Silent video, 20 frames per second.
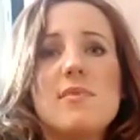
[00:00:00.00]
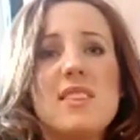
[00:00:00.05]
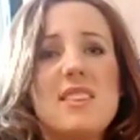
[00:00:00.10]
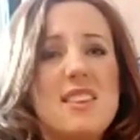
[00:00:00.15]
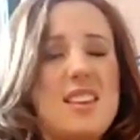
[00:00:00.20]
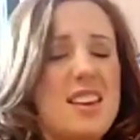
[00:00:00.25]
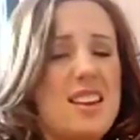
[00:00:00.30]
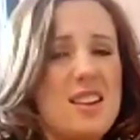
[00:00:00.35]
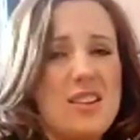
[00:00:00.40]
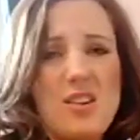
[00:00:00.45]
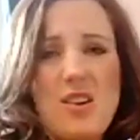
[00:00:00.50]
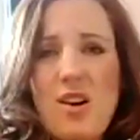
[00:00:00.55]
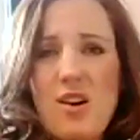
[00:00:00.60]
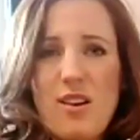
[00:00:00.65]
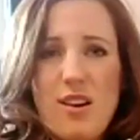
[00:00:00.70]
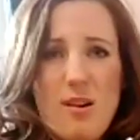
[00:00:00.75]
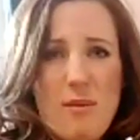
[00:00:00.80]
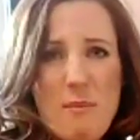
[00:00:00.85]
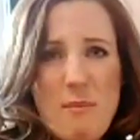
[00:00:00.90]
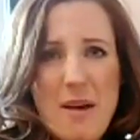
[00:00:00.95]
it'll all
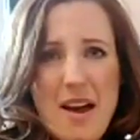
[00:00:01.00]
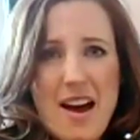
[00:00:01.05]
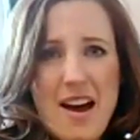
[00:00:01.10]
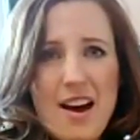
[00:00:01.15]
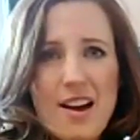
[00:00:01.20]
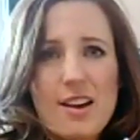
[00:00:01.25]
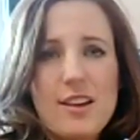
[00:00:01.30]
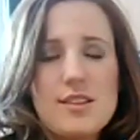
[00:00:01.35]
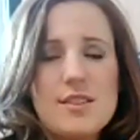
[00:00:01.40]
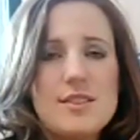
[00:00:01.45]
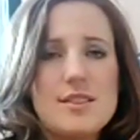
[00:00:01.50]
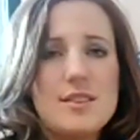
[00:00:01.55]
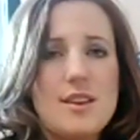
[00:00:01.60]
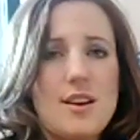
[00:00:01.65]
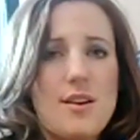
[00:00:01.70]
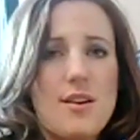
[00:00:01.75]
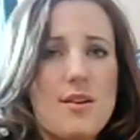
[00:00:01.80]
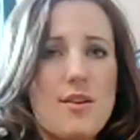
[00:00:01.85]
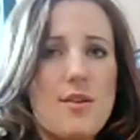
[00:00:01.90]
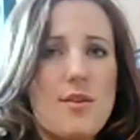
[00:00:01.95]
come back.
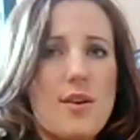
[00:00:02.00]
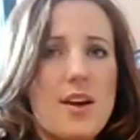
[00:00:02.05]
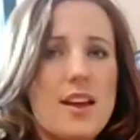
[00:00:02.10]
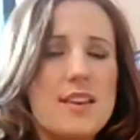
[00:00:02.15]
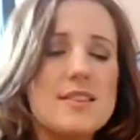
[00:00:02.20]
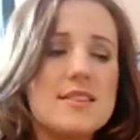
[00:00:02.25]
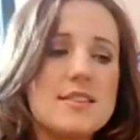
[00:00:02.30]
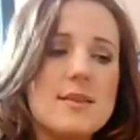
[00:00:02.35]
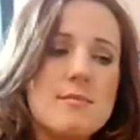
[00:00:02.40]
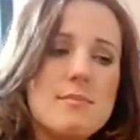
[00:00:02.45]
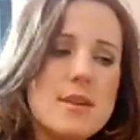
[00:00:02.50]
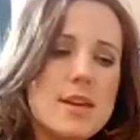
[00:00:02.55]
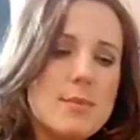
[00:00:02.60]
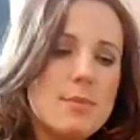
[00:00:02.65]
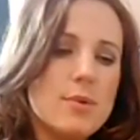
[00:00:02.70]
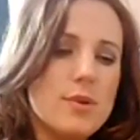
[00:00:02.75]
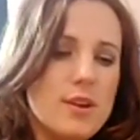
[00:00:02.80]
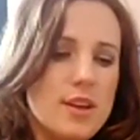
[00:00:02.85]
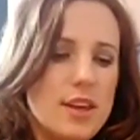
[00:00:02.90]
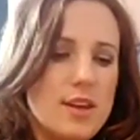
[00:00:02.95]
So, and some people
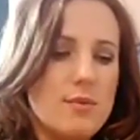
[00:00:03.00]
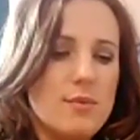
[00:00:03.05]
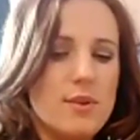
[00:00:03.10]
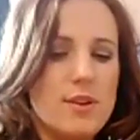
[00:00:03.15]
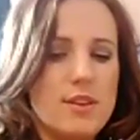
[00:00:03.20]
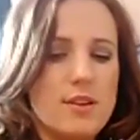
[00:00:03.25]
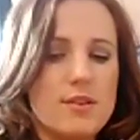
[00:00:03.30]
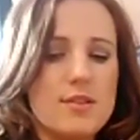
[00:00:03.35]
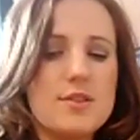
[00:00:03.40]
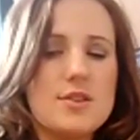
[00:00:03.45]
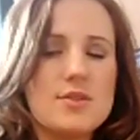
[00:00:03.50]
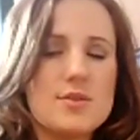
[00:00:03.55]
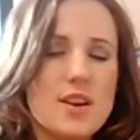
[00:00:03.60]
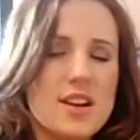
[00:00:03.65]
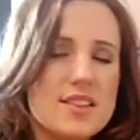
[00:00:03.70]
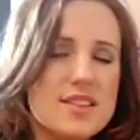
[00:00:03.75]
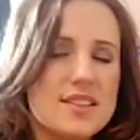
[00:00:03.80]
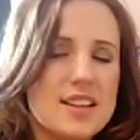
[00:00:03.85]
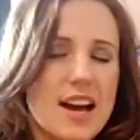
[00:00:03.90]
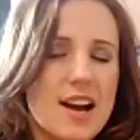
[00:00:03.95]
eat when they're
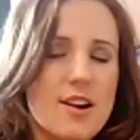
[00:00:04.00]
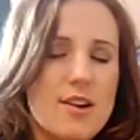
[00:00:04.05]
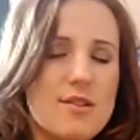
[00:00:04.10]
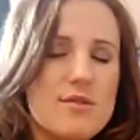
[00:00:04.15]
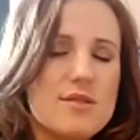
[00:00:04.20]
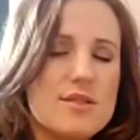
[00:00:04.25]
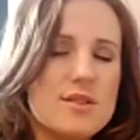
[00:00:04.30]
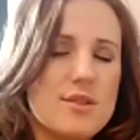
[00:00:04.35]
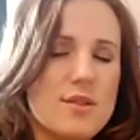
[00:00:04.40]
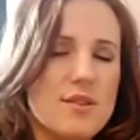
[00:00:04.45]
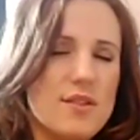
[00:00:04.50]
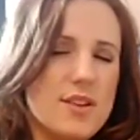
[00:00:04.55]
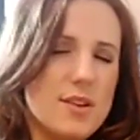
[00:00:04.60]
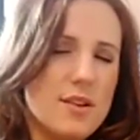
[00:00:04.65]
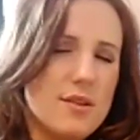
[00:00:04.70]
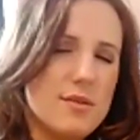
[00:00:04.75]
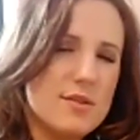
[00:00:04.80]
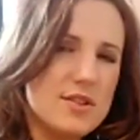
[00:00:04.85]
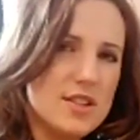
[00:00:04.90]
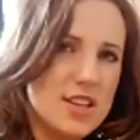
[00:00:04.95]
stressed out, so if you
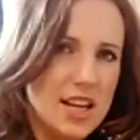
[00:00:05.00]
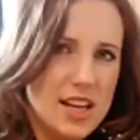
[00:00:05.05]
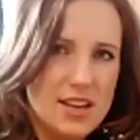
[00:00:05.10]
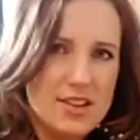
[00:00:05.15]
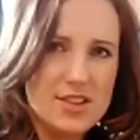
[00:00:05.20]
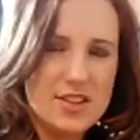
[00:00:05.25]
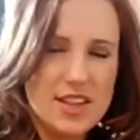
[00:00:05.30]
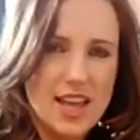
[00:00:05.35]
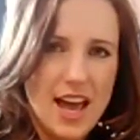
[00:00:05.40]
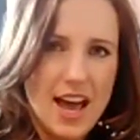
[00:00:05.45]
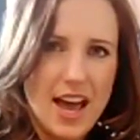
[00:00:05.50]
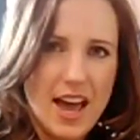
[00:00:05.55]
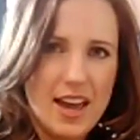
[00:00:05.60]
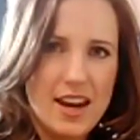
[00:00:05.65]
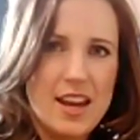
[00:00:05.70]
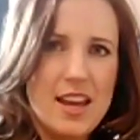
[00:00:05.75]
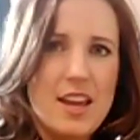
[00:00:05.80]
don't change that,